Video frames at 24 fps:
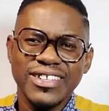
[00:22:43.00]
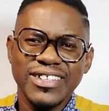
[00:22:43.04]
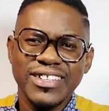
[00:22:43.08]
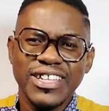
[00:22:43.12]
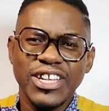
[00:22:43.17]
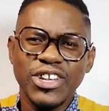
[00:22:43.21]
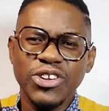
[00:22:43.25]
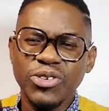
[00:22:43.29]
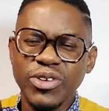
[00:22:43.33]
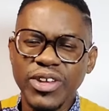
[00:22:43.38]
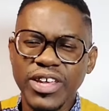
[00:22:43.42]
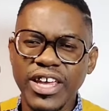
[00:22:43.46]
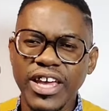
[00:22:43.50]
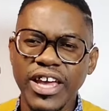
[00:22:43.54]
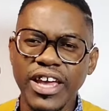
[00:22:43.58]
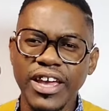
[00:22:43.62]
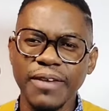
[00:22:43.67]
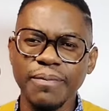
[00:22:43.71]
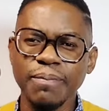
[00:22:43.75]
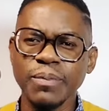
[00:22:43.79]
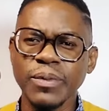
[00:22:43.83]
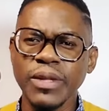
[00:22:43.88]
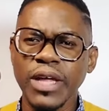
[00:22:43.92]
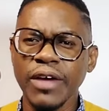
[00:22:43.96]
They don't
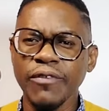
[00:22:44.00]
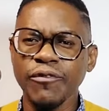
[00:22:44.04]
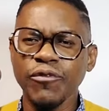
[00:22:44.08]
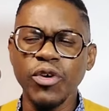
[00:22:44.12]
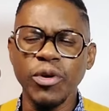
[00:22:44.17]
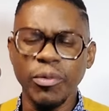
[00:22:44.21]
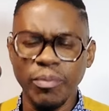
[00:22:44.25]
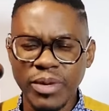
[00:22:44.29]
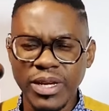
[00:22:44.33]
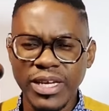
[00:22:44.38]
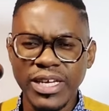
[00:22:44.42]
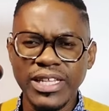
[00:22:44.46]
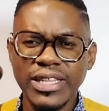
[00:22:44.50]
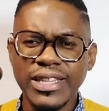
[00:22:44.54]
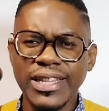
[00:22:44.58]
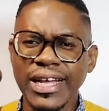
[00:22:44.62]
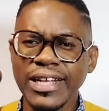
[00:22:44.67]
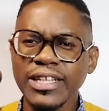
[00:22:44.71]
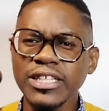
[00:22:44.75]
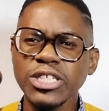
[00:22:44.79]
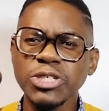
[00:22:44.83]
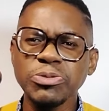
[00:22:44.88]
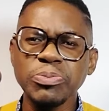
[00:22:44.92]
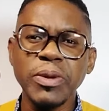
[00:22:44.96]
care. For me,
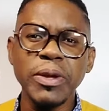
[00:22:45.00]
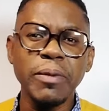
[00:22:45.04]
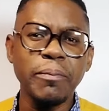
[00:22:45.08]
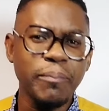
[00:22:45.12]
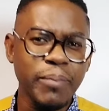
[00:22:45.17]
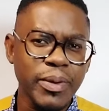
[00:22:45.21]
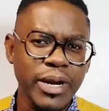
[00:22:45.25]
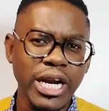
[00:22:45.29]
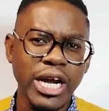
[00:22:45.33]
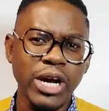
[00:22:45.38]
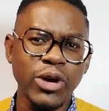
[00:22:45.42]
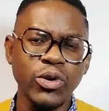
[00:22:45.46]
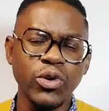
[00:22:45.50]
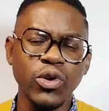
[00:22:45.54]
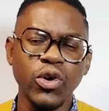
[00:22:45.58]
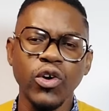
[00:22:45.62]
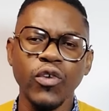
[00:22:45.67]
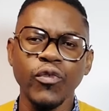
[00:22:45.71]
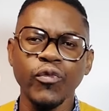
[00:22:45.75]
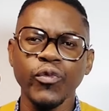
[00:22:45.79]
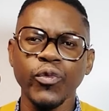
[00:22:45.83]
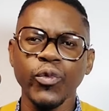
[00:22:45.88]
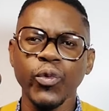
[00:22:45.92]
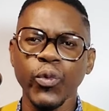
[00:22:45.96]
that is being proud
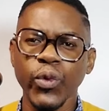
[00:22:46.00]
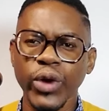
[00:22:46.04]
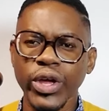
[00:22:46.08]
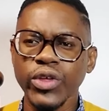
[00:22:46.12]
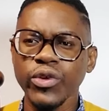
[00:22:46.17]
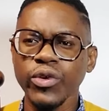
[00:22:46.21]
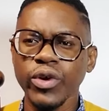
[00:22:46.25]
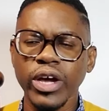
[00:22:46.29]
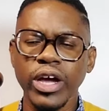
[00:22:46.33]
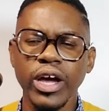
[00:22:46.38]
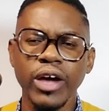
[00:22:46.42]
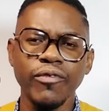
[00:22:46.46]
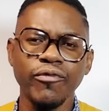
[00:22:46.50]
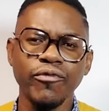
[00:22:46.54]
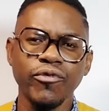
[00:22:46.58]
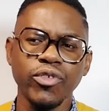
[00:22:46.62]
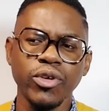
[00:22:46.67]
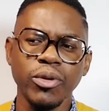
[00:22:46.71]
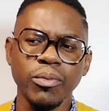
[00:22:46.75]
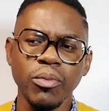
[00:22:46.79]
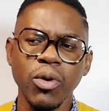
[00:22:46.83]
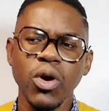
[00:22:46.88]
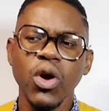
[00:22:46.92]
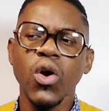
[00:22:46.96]
of where you come
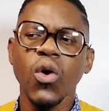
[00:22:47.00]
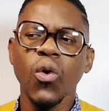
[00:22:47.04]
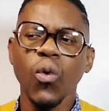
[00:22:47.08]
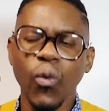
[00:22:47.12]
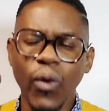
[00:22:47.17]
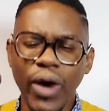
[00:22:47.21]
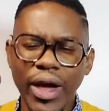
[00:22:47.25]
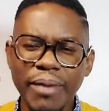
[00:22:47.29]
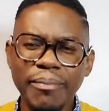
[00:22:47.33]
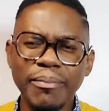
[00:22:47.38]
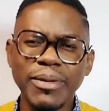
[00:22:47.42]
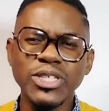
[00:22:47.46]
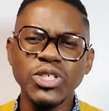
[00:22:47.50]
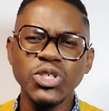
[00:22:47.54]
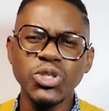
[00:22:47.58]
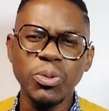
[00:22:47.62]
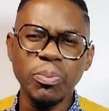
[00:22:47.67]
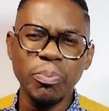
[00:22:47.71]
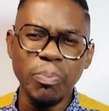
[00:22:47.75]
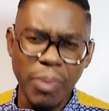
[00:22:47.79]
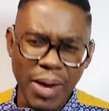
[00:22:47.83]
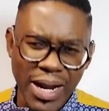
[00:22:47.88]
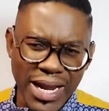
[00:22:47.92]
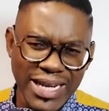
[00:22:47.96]
from. Why must you
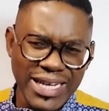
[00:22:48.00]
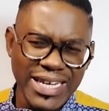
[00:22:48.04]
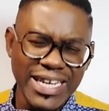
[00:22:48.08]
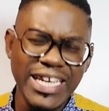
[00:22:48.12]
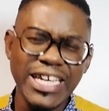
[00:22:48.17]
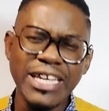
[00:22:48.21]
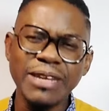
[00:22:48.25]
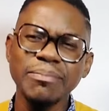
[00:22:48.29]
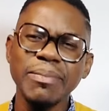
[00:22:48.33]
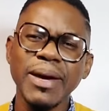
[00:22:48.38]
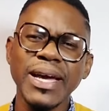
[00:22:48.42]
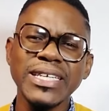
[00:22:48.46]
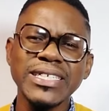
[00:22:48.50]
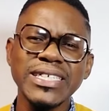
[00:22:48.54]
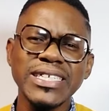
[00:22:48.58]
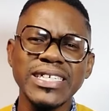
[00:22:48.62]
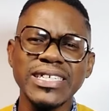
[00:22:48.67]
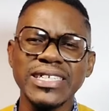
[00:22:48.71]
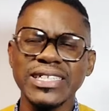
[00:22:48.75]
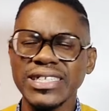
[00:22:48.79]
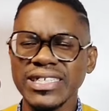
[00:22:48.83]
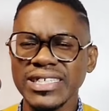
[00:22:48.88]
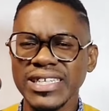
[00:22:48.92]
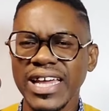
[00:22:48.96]
blend in by
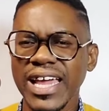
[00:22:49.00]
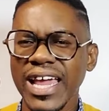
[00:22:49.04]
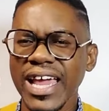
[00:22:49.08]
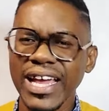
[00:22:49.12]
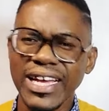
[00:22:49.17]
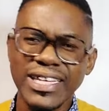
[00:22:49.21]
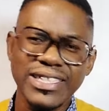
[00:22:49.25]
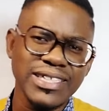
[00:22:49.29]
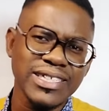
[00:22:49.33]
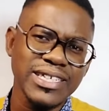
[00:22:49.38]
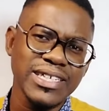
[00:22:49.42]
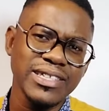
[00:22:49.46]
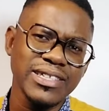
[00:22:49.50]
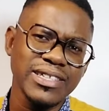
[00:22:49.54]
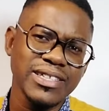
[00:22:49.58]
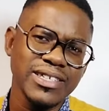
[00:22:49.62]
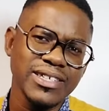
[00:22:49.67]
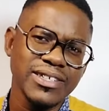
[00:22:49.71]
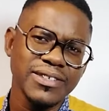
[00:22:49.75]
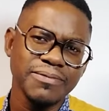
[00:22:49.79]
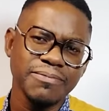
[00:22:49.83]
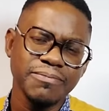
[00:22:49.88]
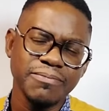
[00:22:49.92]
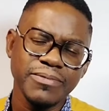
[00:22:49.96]
changing the accent?
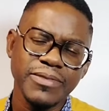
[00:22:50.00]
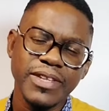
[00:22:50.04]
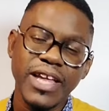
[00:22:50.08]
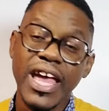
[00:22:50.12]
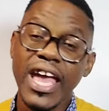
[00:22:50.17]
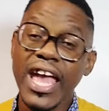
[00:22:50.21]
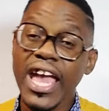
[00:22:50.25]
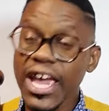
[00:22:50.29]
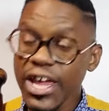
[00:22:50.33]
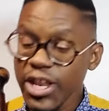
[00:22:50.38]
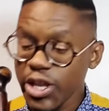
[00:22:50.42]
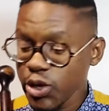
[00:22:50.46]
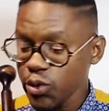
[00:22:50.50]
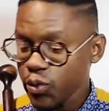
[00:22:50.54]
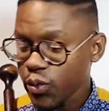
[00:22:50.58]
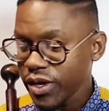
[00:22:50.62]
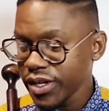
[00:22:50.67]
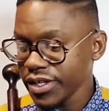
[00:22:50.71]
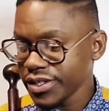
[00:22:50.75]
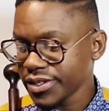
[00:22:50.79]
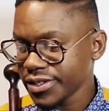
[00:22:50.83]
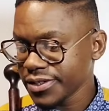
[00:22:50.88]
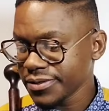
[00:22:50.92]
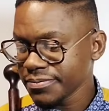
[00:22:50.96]

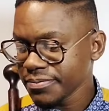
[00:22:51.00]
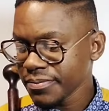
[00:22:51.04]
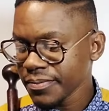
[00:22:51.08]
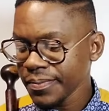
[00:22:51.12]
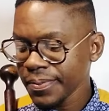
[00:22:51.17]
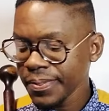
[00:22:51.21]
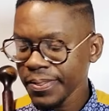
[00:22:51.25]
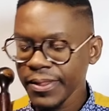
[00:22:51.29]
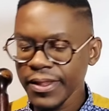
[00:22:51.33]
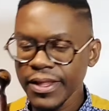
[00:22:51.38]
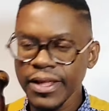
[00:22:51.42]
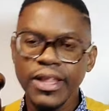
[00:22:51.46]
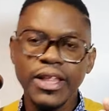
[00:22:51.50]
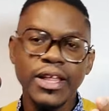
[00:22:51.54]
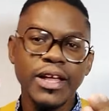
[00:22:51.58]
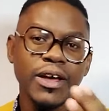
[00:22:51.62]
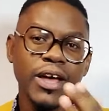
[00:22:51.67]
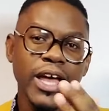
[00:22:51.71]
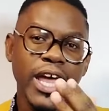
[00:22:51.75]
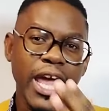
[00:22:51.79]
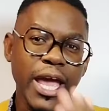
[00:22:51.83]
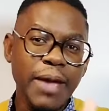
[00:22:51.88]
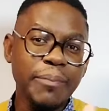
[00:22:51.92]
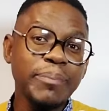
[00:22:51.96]
Anyways,
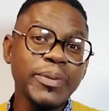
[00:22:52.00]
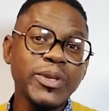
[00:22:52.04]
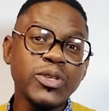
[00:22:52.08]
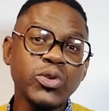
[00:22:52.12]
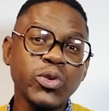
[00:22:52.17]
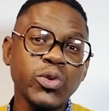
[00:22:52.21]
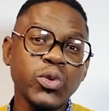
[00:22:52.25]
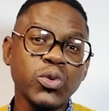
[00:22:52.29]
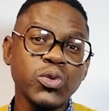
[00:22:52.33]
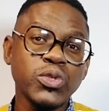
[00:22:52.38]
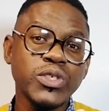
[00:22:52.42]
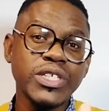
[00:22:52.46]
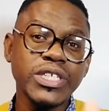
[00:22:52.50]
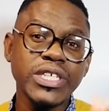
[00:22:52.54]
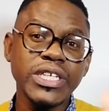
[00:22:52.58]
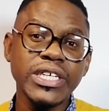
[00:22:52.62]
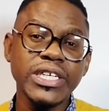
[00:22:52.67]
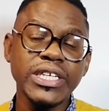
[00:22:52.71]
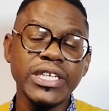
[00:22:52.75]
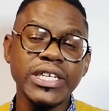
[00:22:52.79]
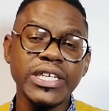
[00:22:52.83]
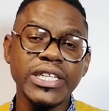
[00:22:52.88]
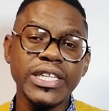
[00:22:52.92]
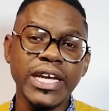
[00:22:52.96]
happy to
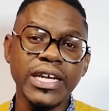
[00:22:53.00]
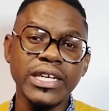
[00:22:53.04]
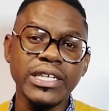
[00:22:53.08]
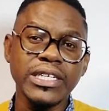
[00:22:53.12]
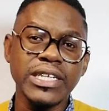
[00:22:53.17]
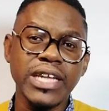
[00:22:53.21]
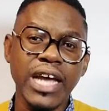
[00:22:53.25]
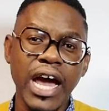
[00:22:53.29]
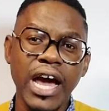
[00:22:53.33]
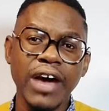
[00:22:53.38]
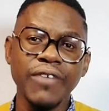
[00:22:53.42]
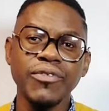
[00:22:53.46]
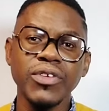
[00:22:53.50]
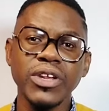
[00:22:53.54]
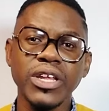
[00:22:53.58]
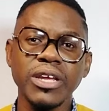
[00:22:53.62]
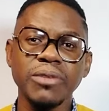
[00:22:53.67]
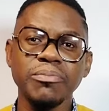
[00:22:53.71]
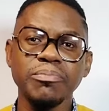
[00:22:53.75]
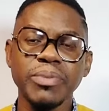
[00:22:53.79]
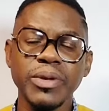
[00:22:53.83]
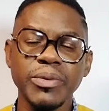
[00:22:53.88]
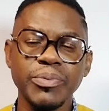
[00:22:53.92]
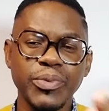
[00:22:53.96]
see that the
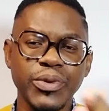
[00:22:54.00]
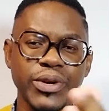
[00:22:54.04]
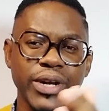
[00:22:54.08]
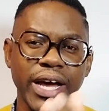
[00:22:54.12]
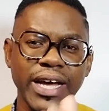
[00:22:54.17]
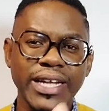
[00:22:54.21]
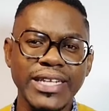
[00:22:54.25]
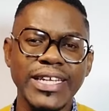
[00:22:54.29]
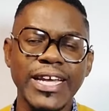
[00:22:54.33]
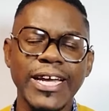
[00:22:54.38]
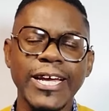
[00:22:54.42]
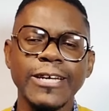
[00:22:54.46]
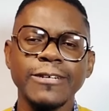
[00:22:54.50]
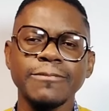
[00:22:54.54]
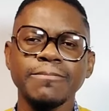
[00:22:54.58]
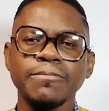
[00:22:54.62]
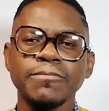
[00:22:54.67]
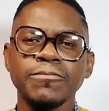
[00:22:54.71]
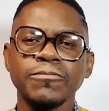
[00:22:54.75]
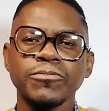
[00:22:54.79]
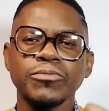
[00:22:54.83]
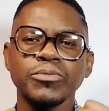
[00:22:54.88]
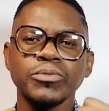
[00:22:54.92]
African people are there